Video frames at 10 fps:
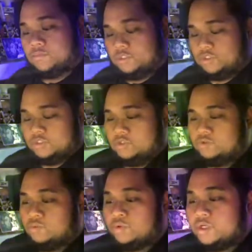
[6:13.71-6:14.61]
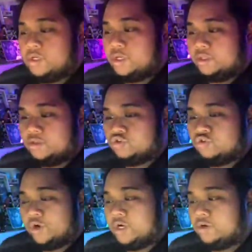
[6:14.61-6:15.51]
Sweet. Got the
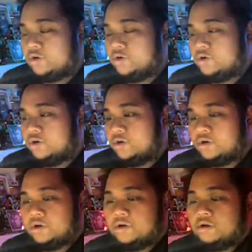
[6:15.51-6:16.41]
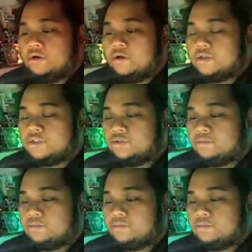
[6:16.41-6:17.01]
trainer. Awesome.